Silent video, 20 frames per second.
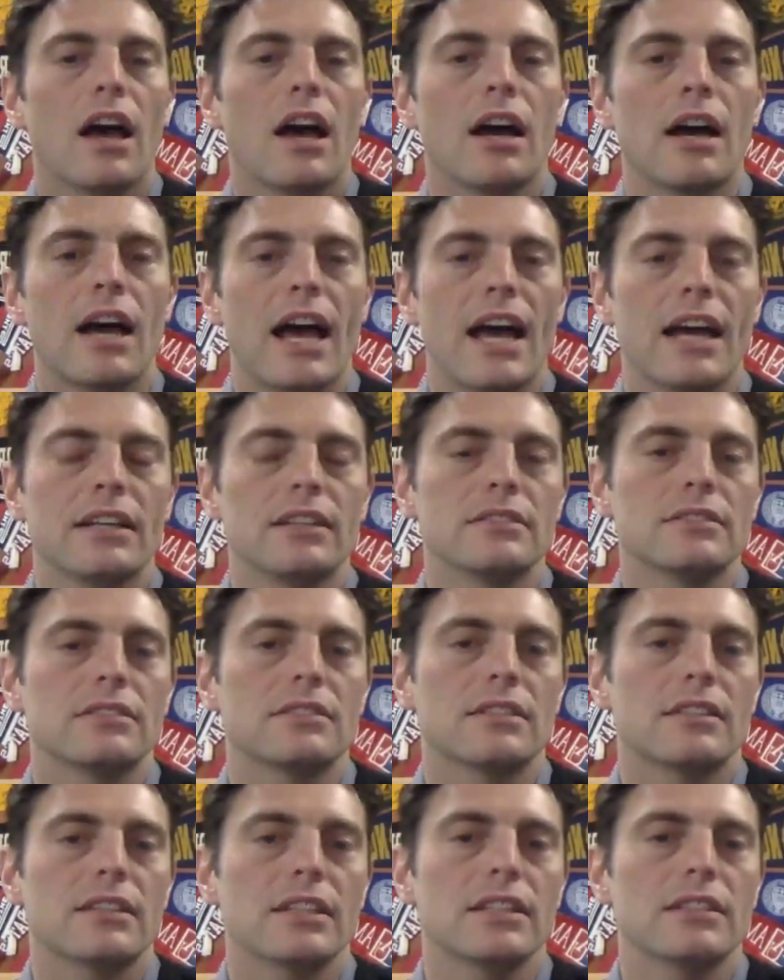and
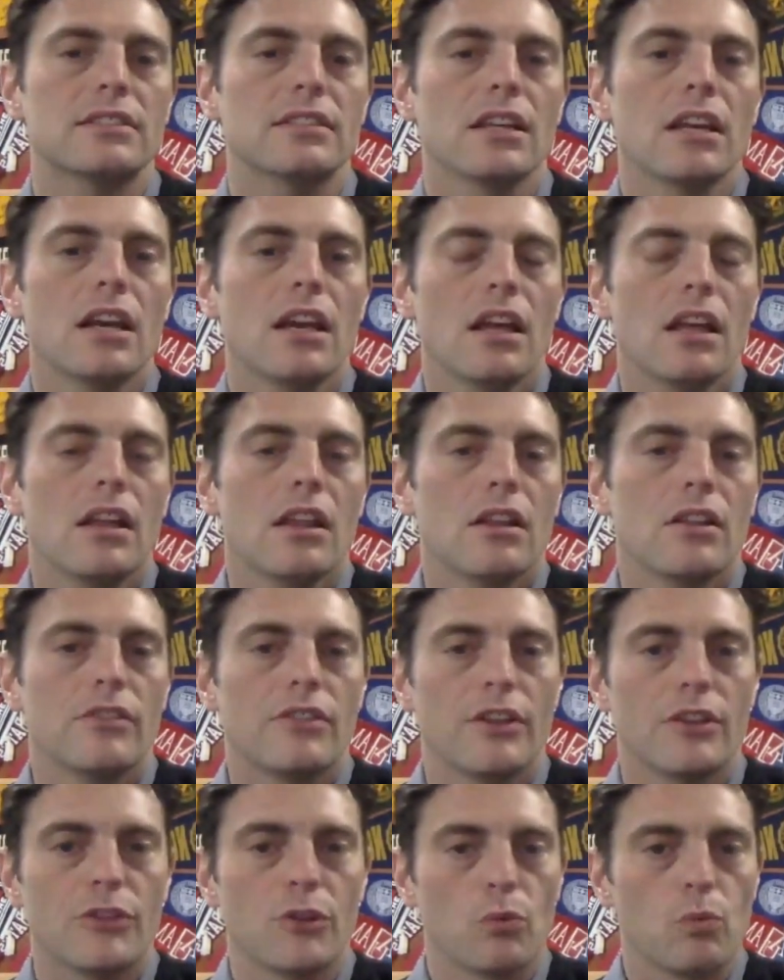
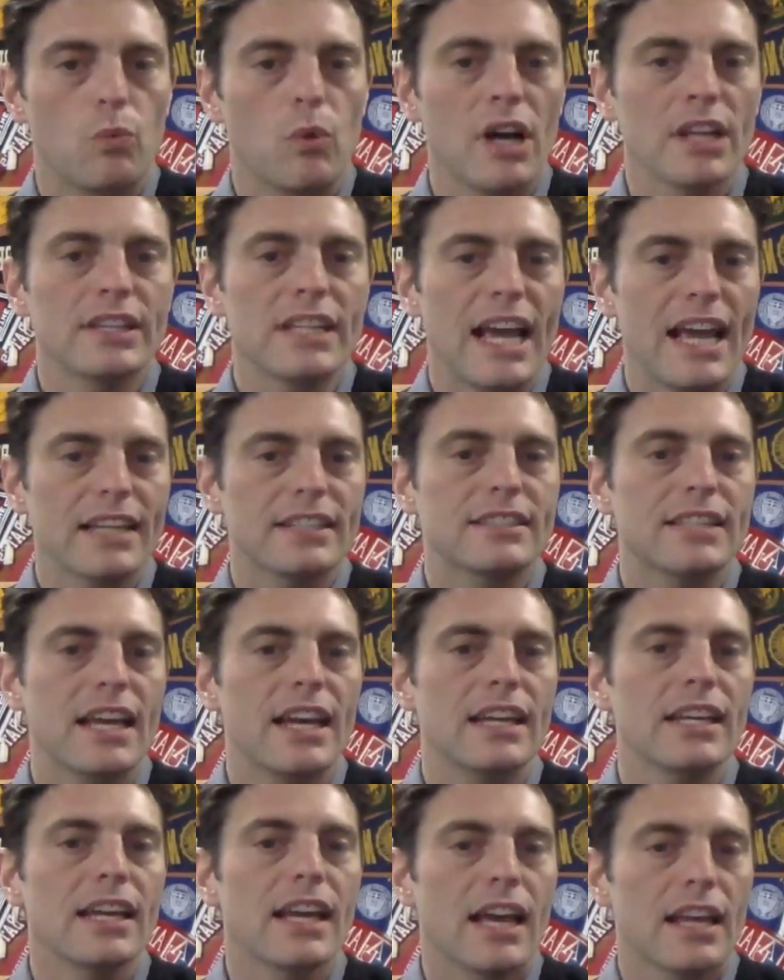the one
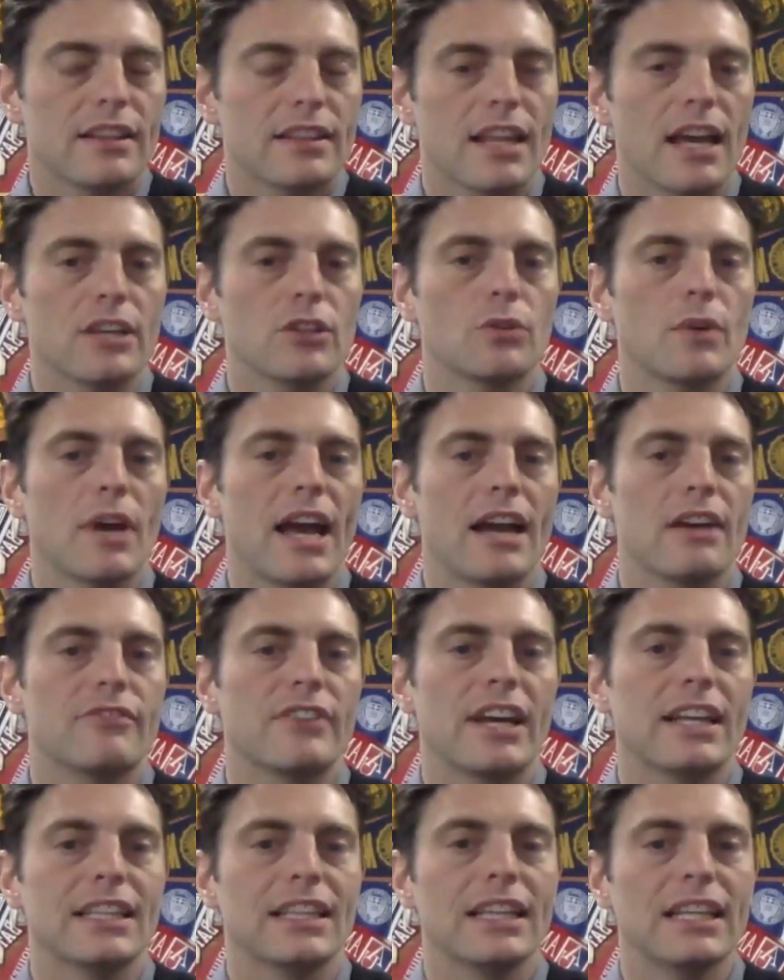essay that you have
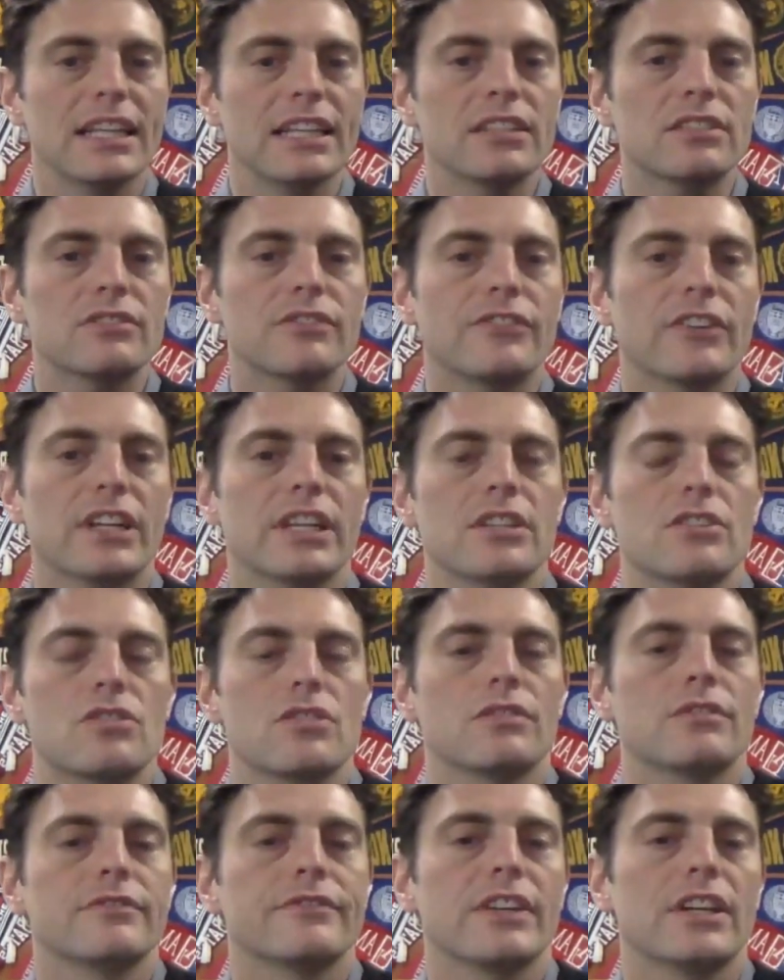at least for each
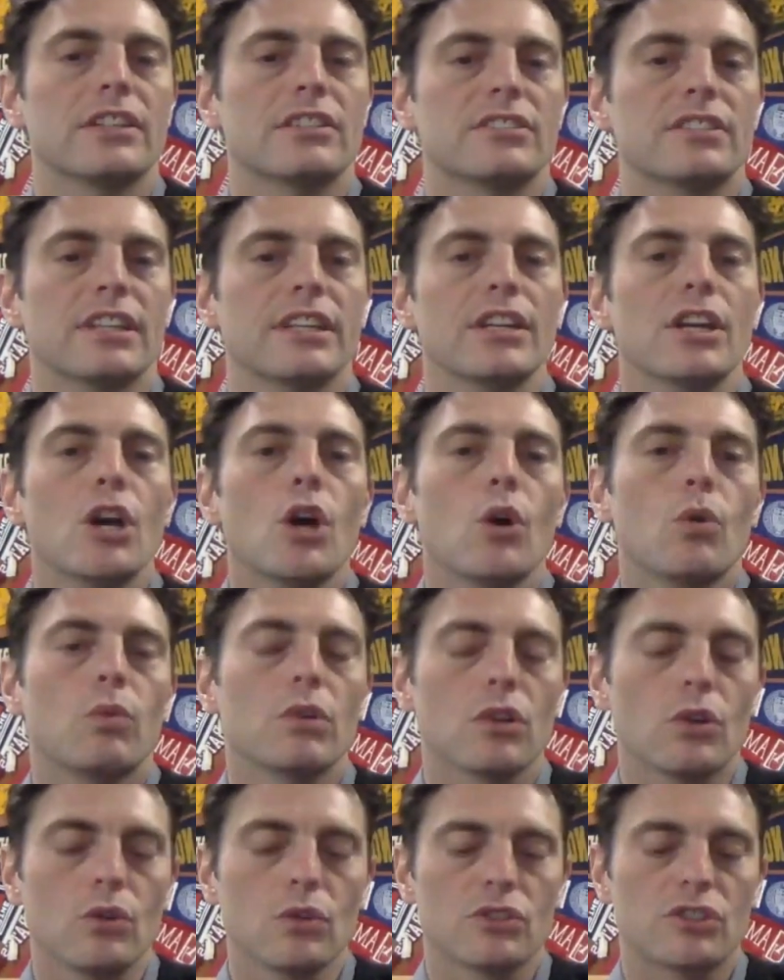university will
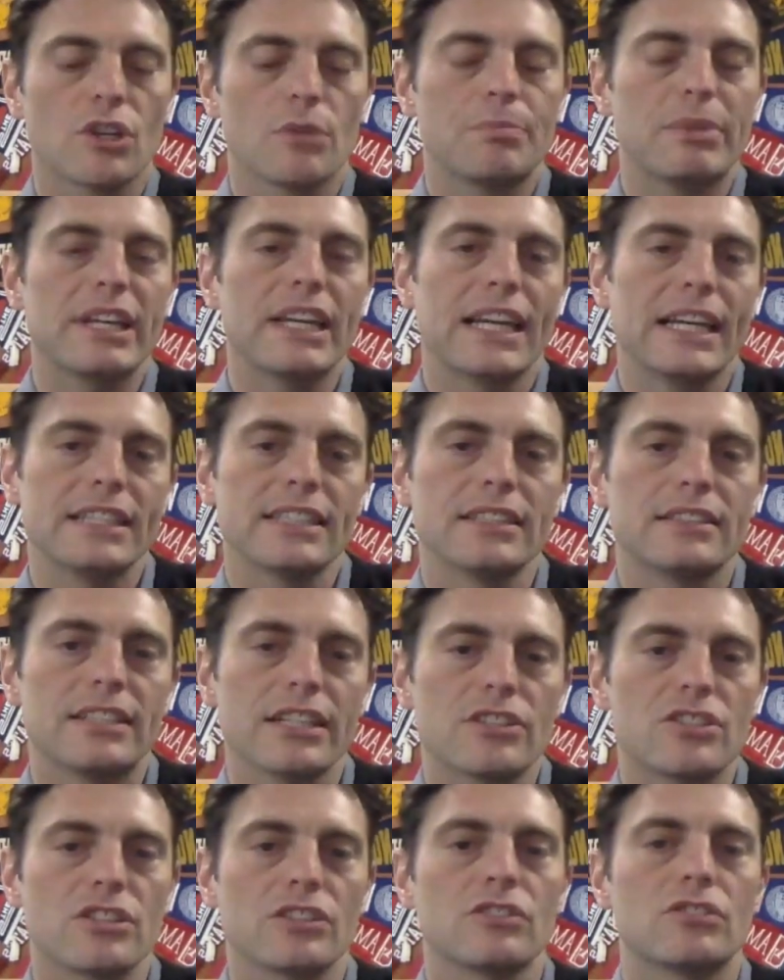also be in
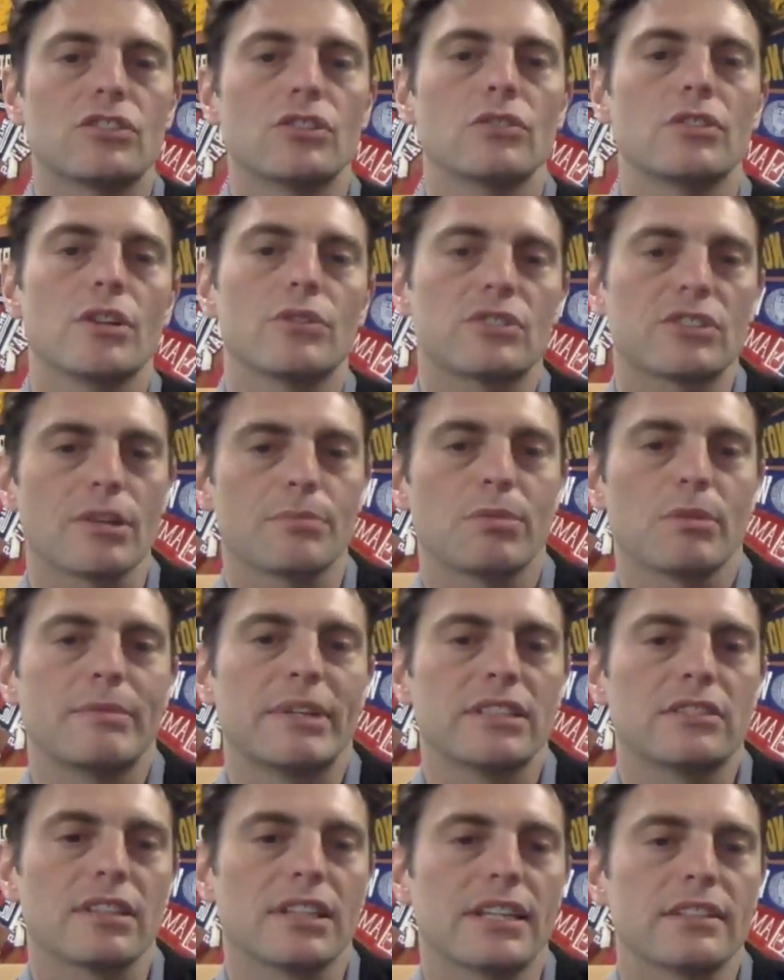addition to those
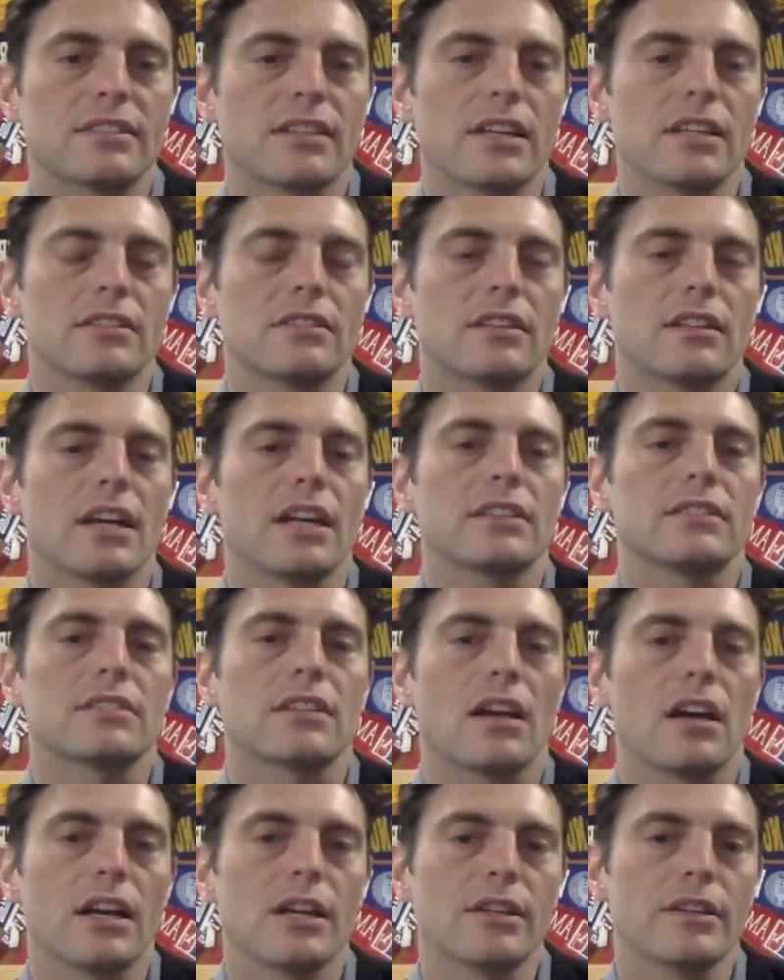supplemental essays that
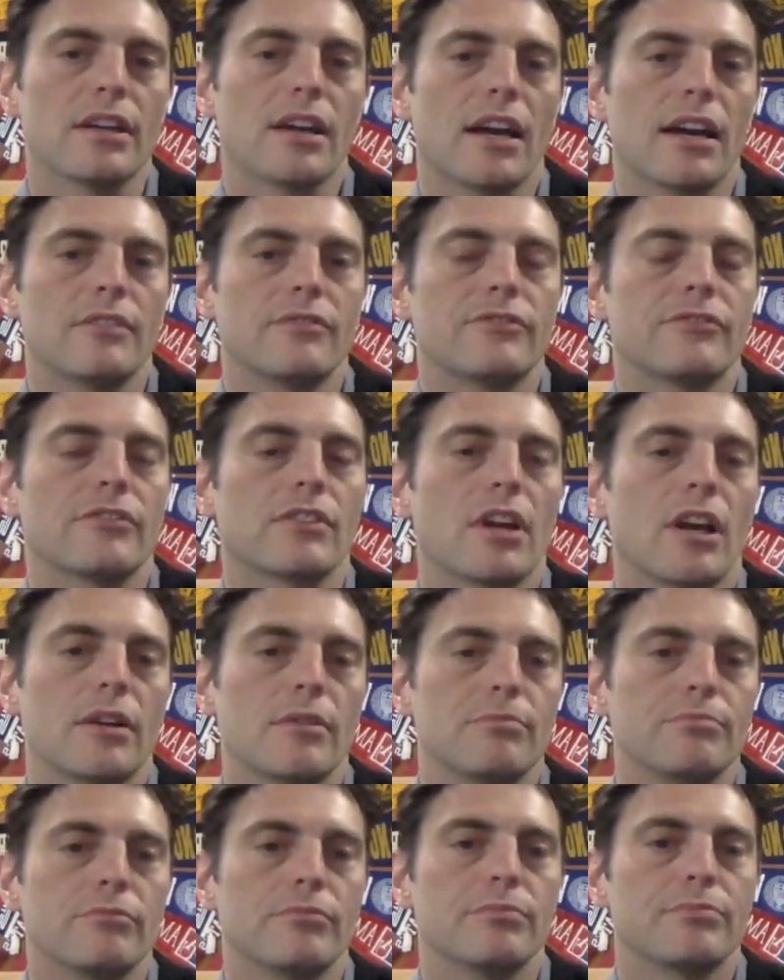I have
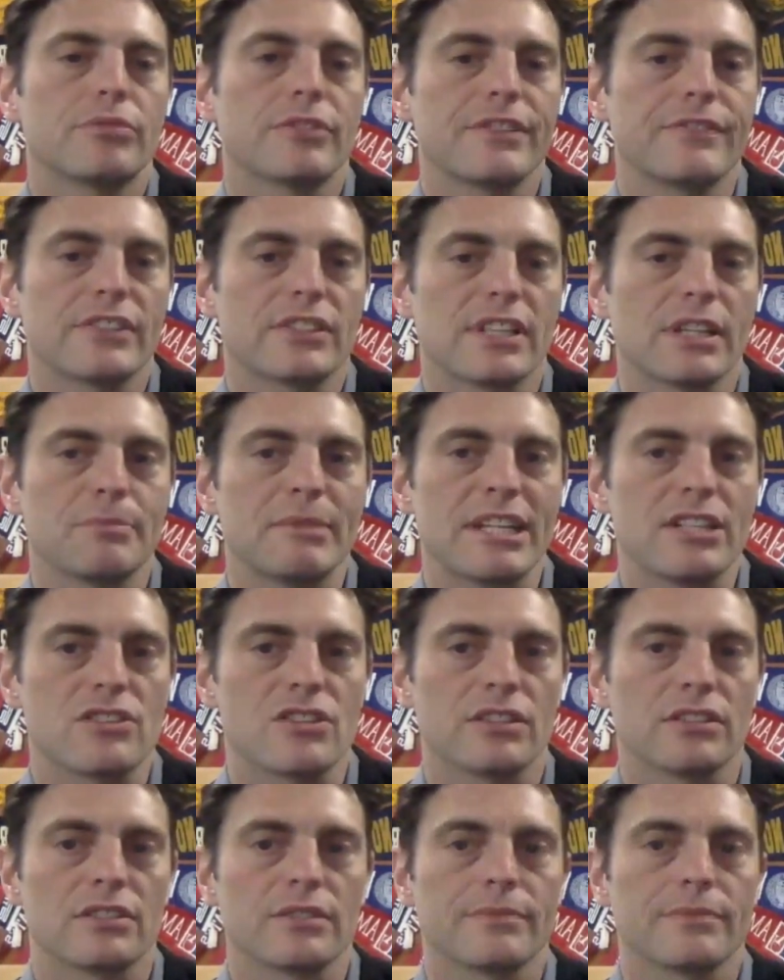previously mentioned.